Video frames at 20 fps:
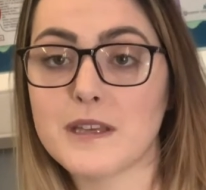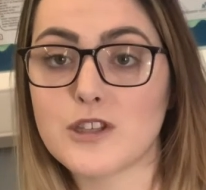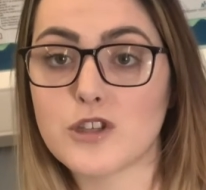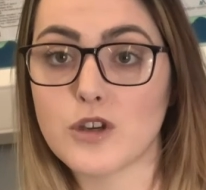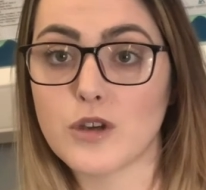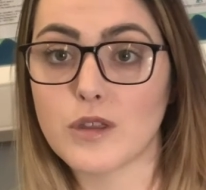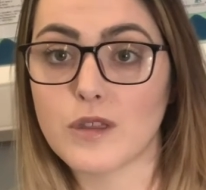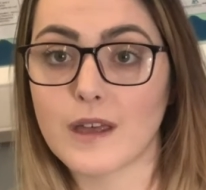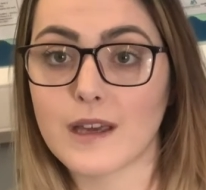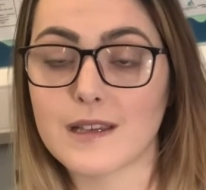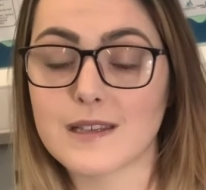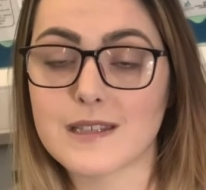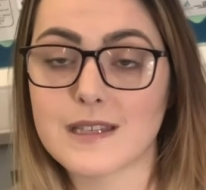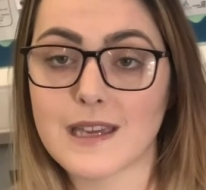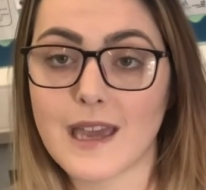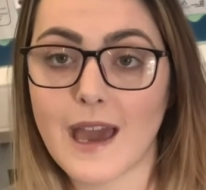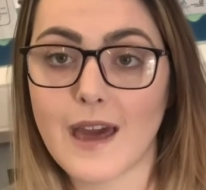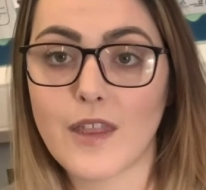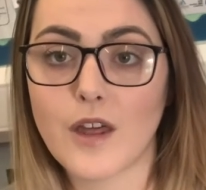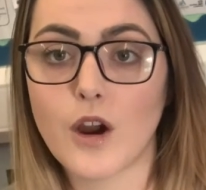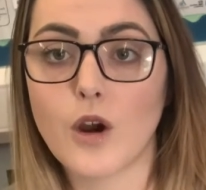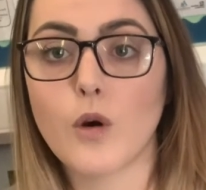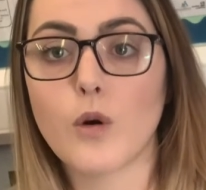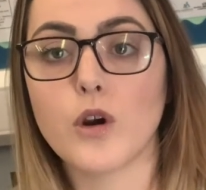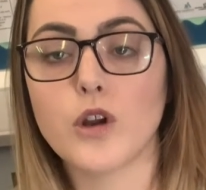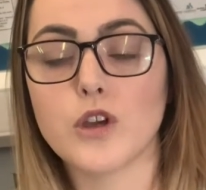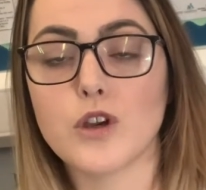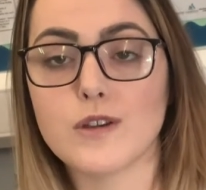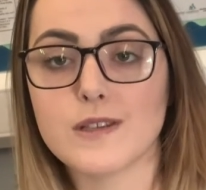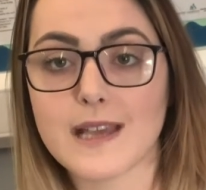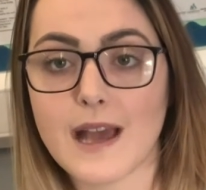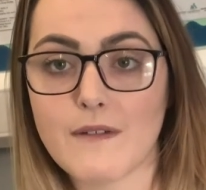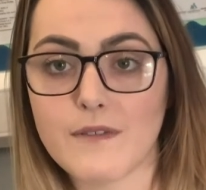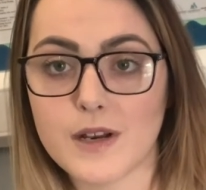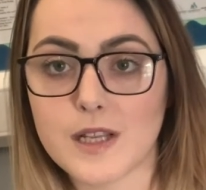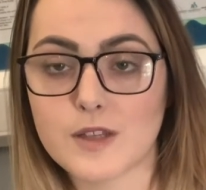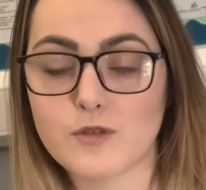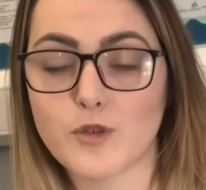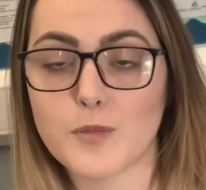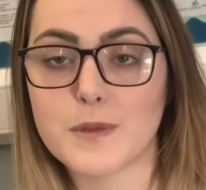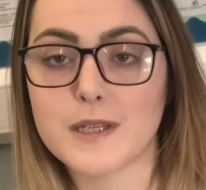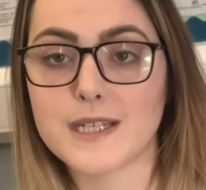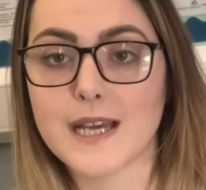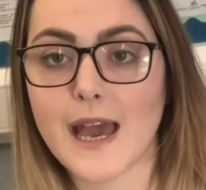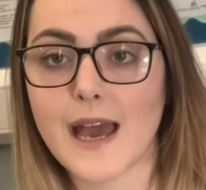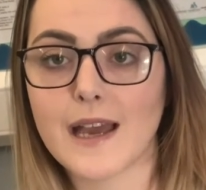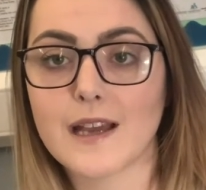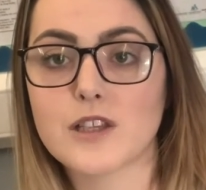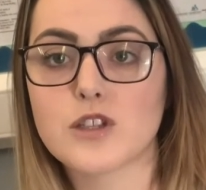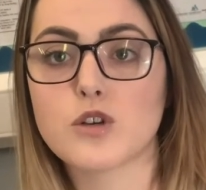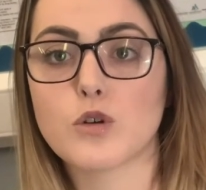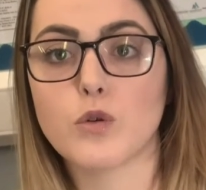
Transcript: 2 things together, or use evidence in the text,